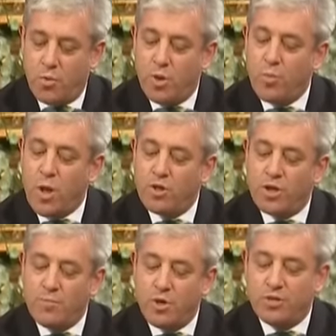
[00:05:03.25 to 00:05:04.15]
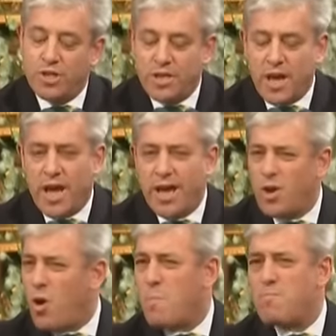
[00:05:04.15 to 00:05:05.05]
We welcome you today,
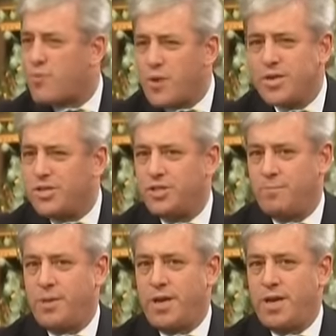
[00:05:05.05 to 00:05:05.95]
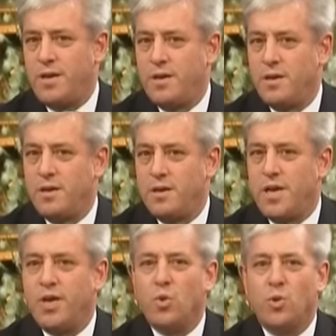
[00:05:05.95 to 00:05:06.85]
not principally
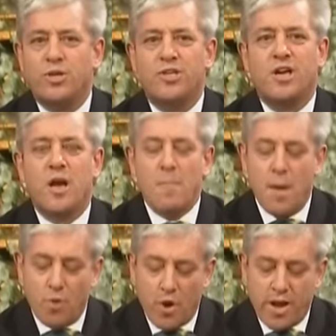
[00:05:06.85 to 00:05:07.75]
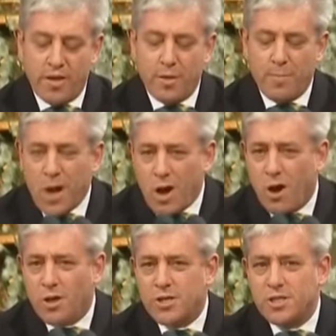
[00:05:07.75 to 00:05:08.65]
in order to commemorate the
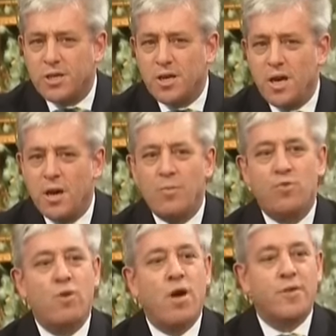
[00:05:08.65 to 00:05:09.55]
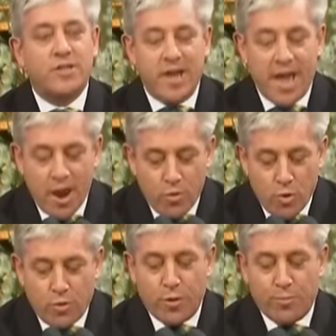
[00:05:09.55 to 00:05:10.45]
past, but rather to
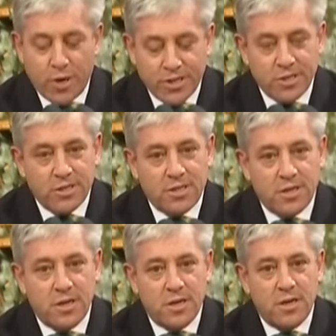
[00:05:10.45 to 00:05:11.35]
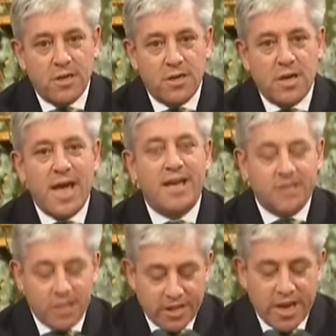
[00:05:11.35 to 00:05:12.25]
herald the present
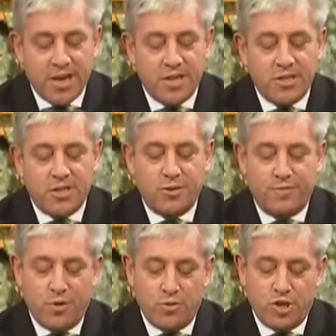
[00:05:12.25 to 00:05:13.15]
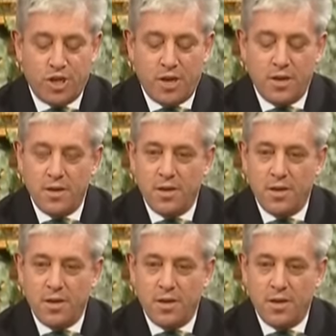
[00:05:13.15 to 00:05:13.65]
and to gaze to the future.